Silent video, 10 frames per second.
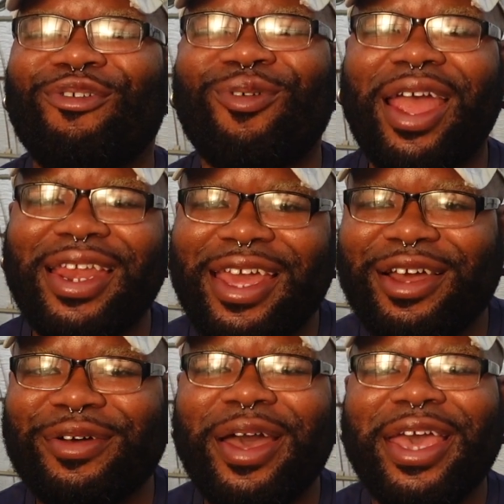right
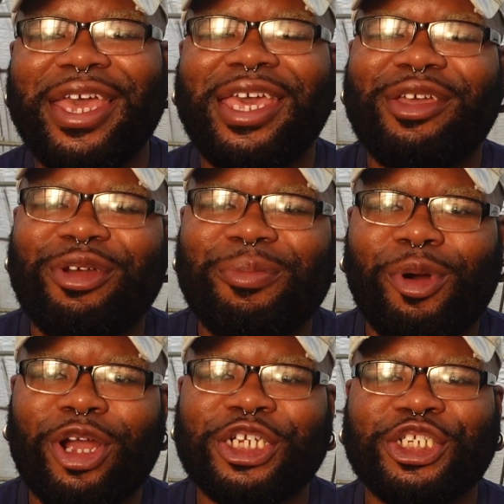now here in
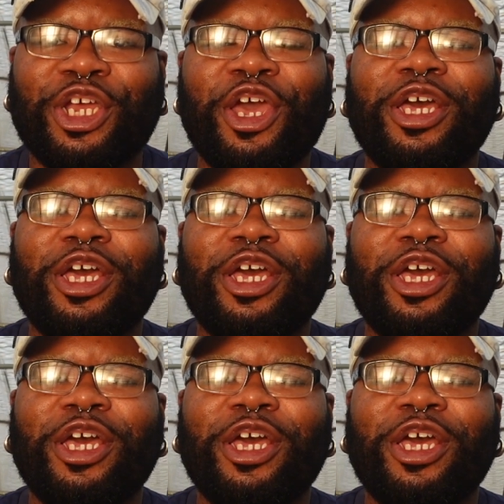March